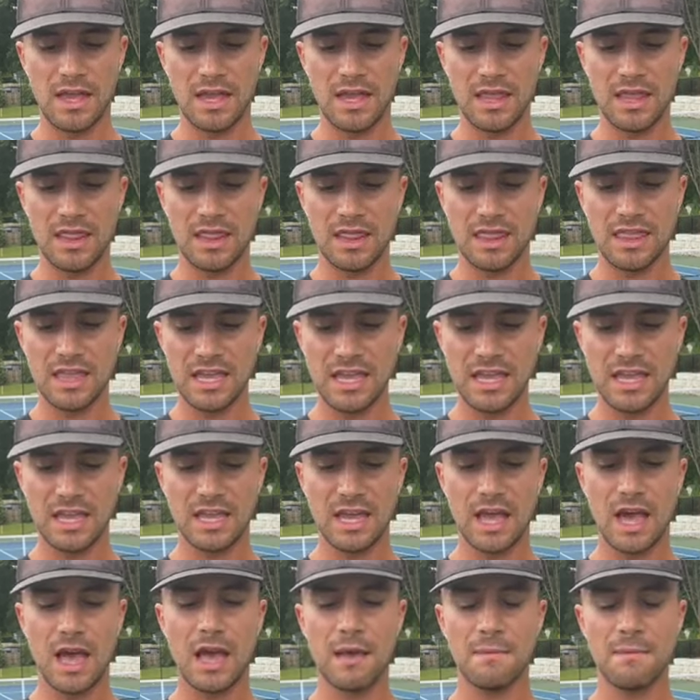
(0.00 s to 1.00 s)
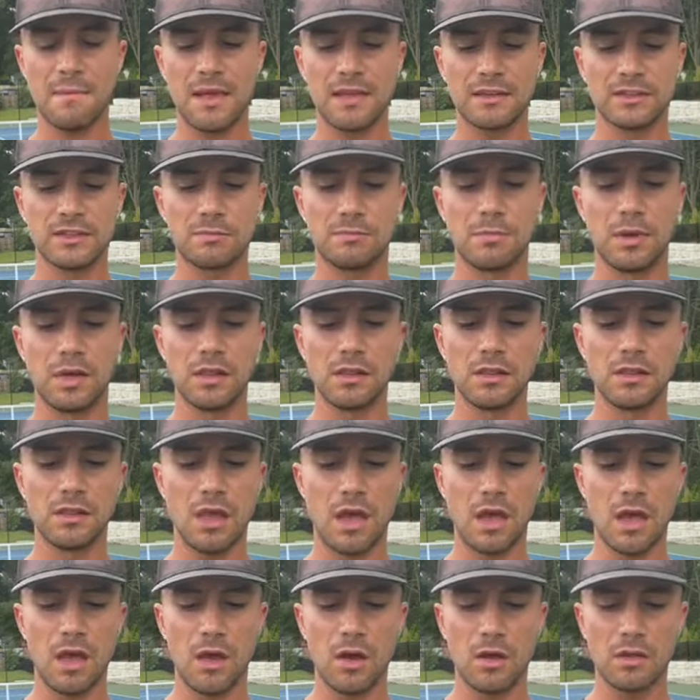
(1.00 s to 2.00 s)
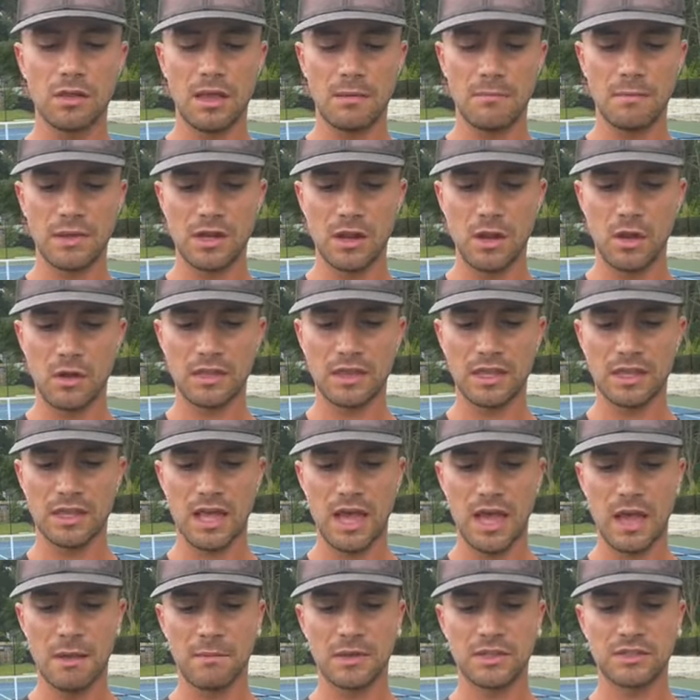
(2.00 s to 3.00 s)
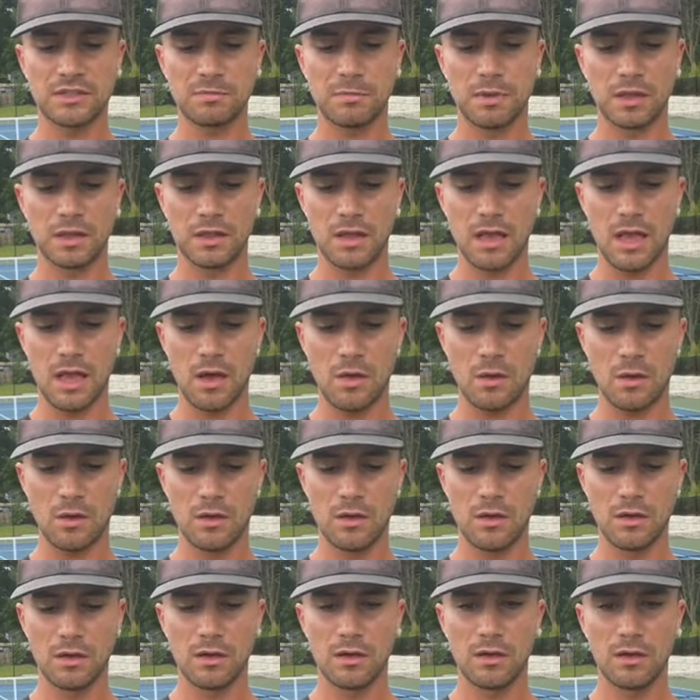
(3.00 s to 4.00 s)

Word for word: in the comments below. Let me know in the comments below.